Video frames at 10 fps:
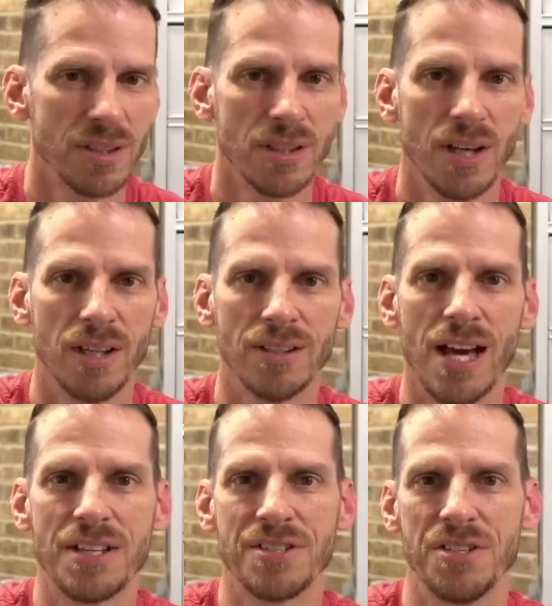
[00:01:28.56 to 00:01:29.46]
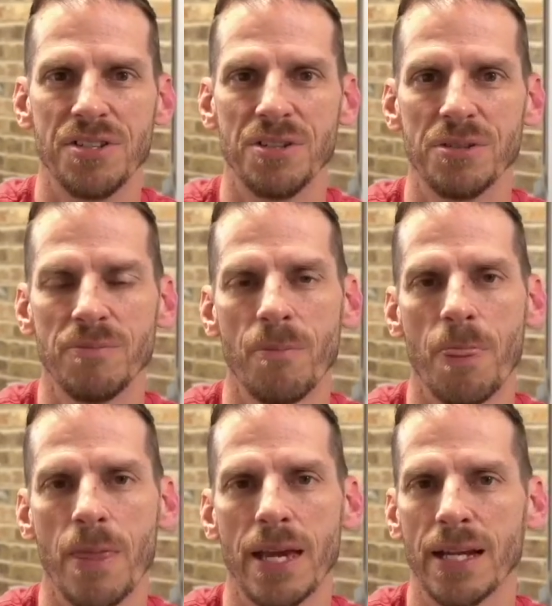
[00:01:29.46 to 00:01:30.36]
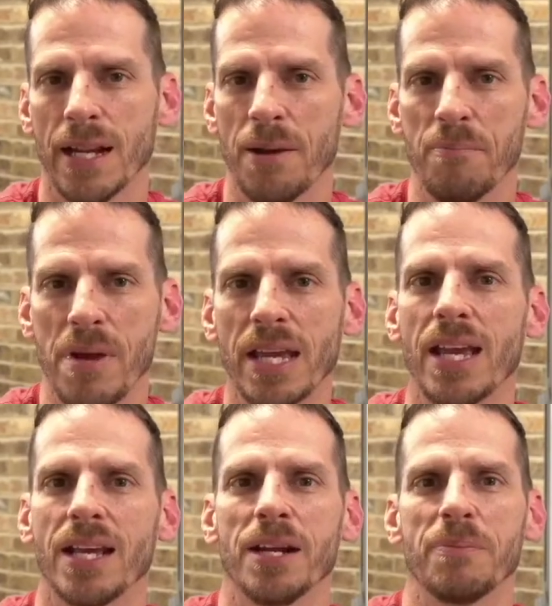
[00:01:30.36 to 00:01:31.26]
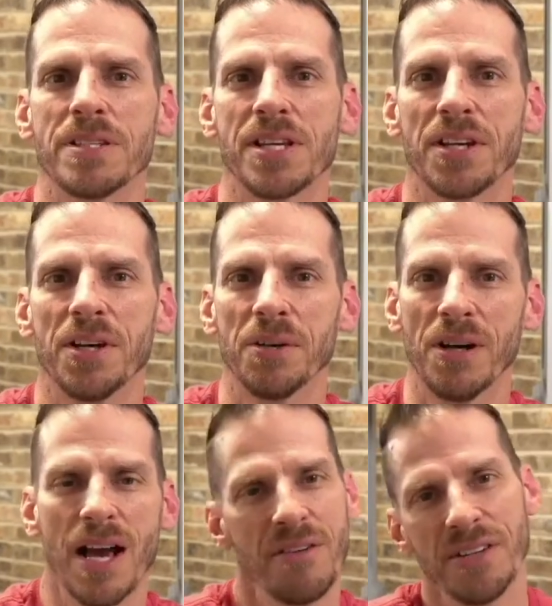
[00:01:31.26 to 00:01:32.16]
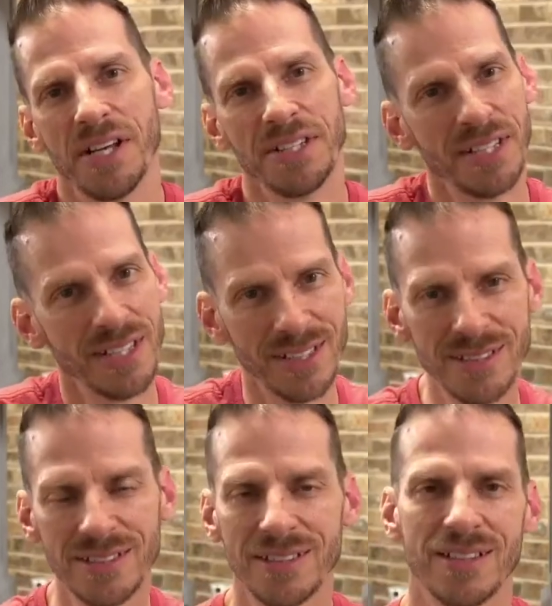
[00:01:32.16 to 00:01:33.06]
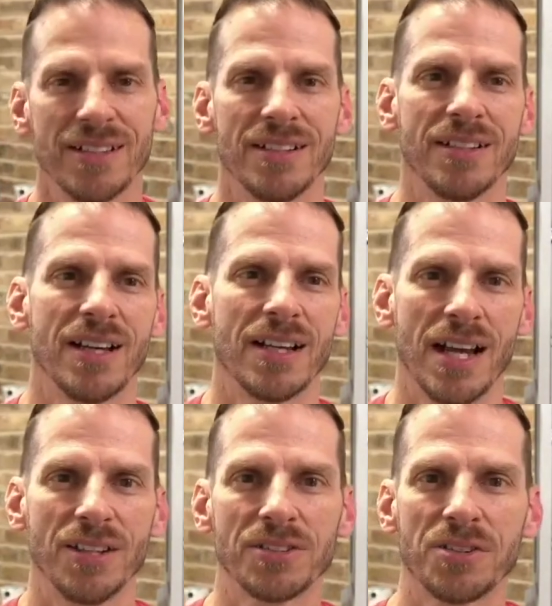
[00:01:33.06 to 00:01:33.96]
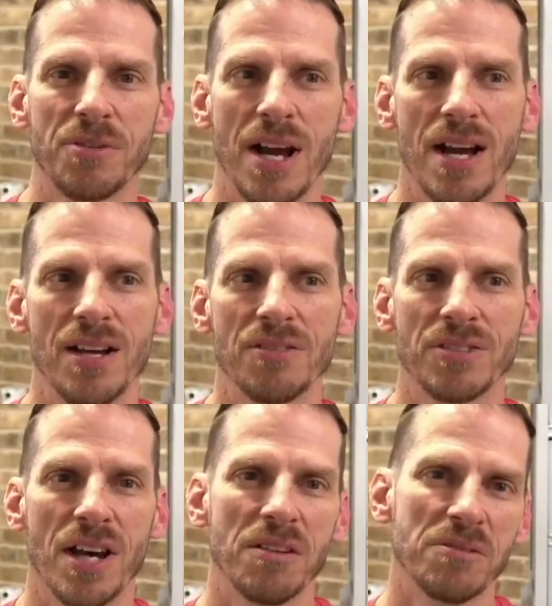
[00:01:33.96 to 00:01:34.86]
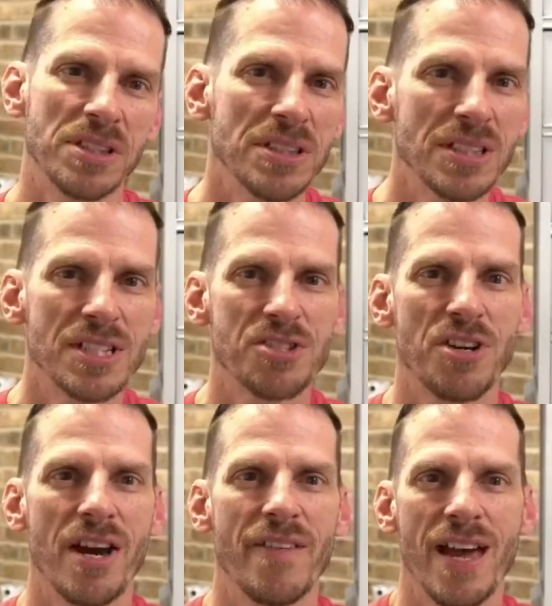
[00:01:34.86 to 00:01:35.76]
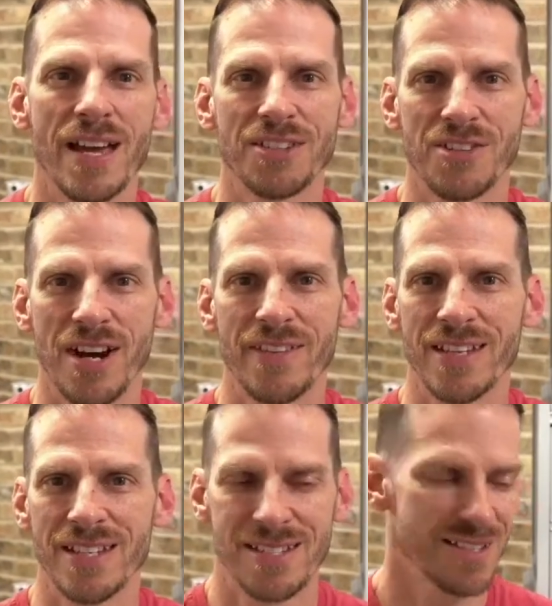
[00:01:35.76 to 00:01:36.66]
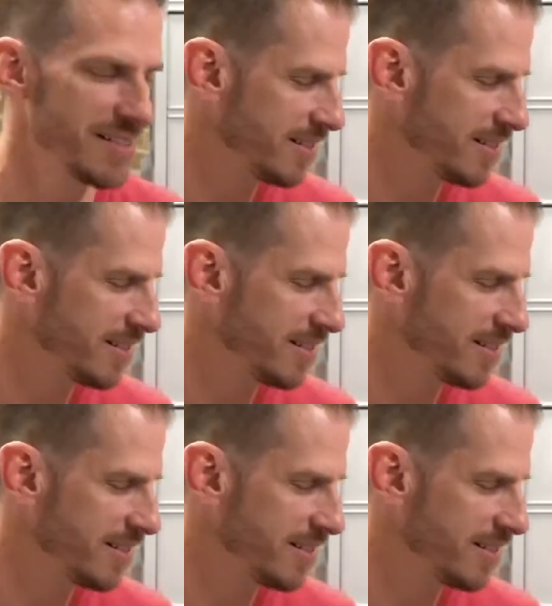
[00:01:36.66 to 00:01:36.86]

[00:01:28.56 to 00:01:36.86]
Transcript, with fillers: a lot to do and I'm making it up as I go. I have an idea, kind of looked around, thought, well, let's try that, try this,